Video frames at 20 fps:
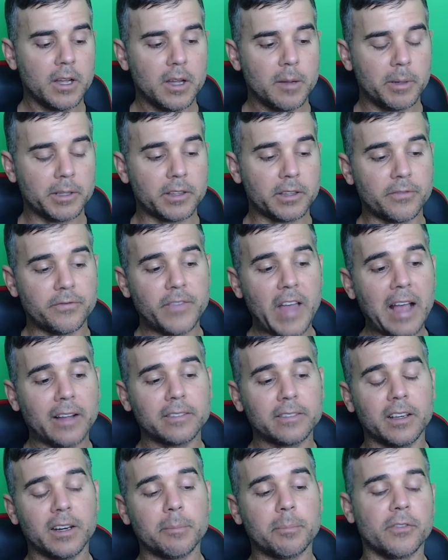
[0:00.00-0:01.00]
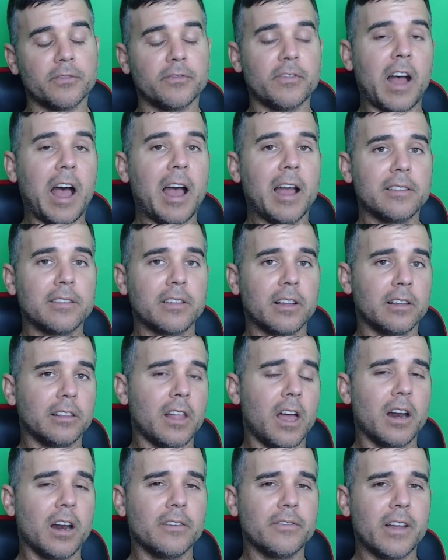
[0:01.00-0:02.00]
But the fact that it provides a
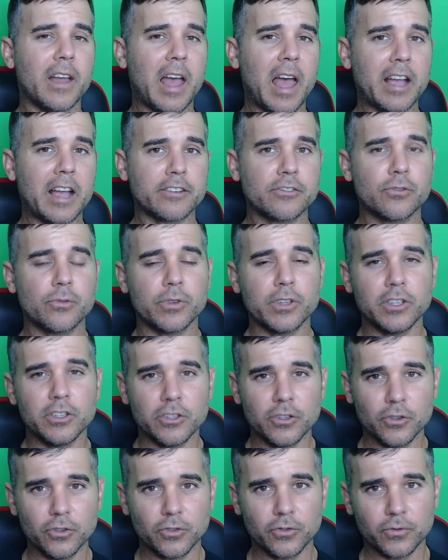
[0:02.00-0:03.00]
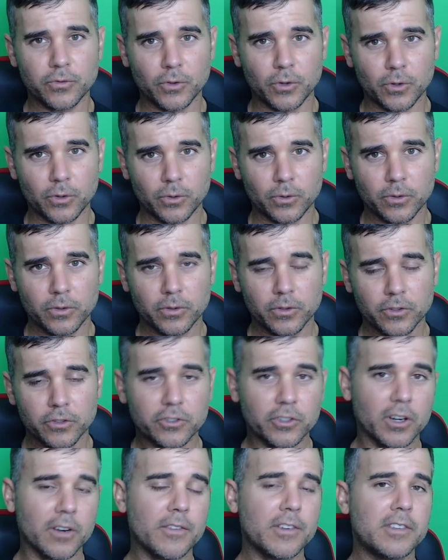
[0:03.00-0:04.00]
lot of actually useful
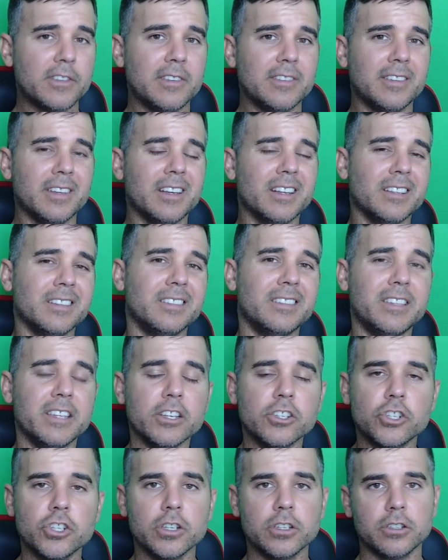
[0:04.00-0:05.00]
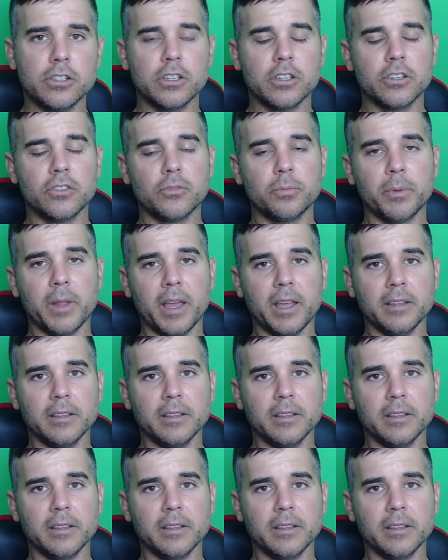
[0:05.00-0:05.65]
services in addition to displaying